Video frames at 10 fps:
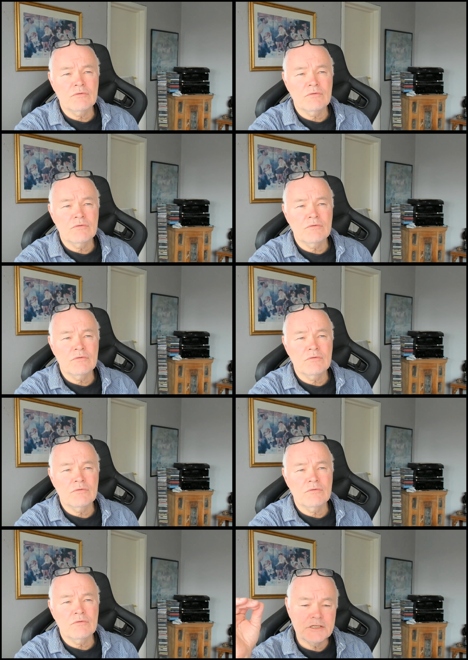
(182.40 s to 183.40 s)

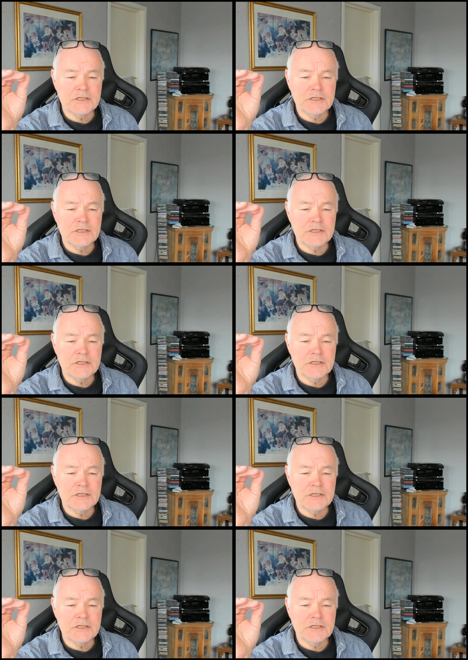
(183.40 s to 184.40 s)

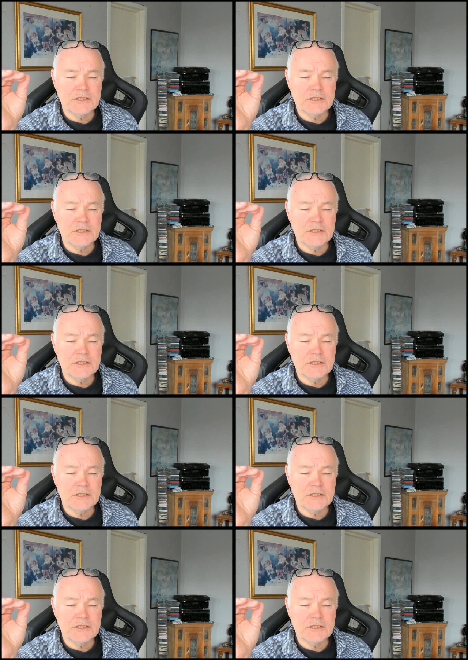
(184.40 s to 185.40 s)

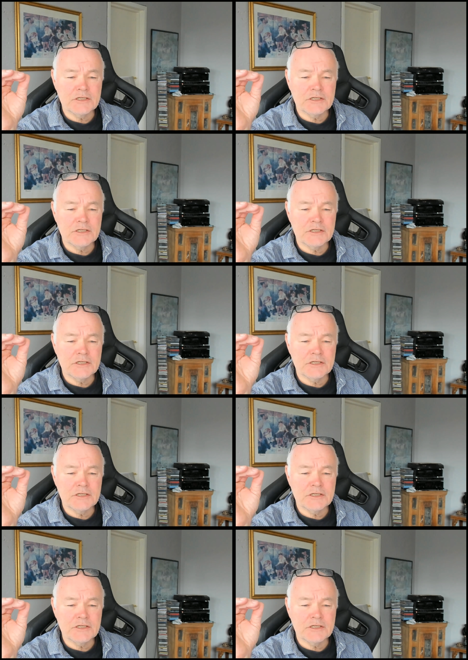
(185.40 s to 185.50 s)
Nobody speaks.